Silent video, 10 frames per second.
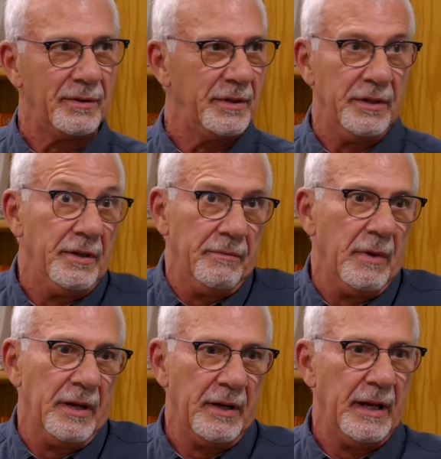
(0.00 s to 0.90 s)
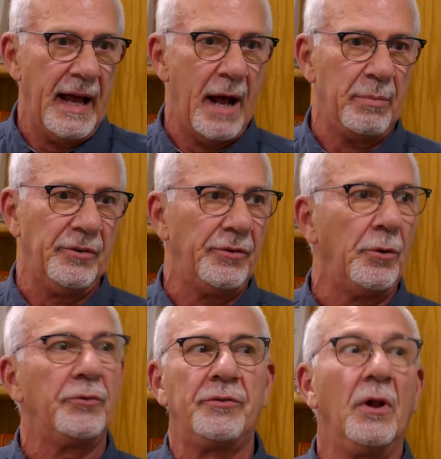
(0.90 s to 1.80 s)
It, it, it happens
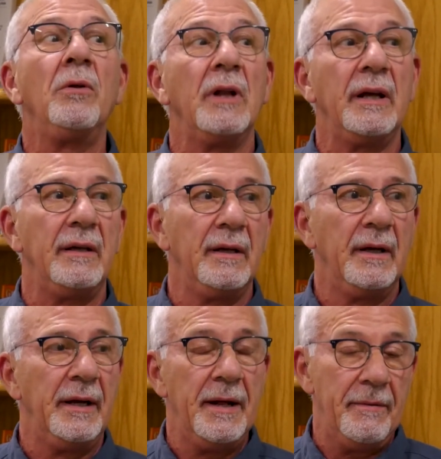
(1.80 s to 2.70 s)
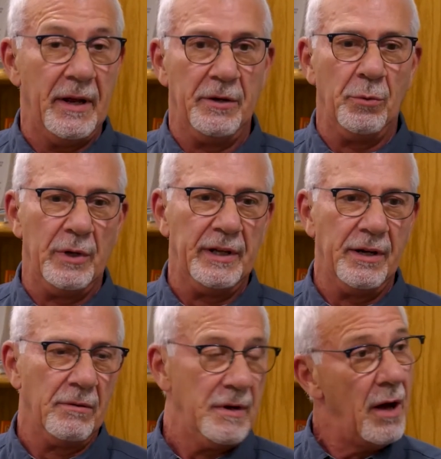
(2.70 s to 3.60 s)
so slowly that you really
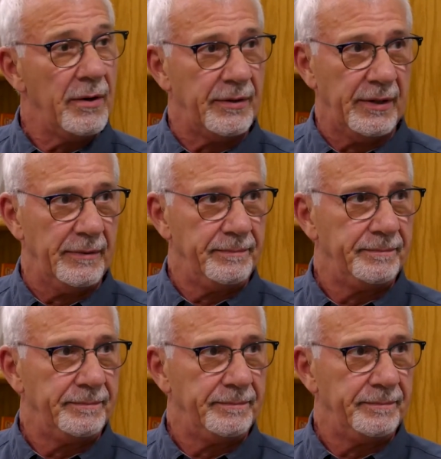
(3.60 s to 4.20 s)
don't notice it.